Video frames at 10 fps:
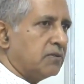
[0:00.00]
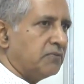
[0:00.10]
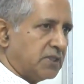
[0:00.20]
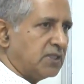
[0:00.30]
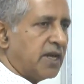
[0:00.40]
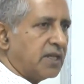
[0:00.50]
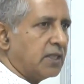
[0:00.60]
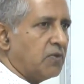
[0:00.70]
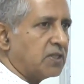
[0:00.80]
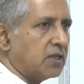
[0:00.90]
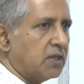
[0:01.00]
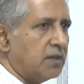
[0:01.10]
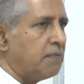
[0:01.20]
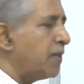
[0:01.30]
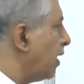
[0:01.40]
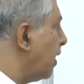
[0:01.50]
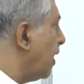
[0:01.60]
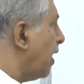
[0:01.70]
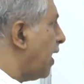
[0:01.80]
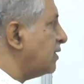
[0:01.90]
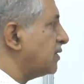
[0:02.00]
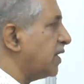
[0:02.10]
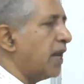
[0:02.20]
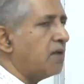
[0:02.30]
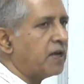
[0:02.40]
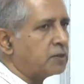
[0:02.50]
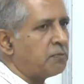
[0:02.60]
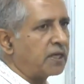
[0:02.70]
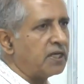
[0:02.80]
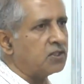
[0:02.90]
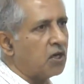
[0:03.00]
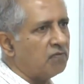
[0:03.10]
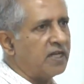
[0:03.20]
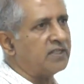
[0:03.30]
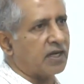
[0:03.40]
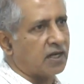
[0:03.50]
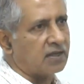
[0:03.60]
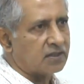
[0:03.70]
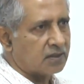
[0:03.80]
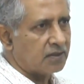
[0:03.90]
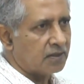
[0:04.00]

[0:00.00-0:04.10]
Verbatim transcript: which is there in the vessel has a life expectancy of t seconds.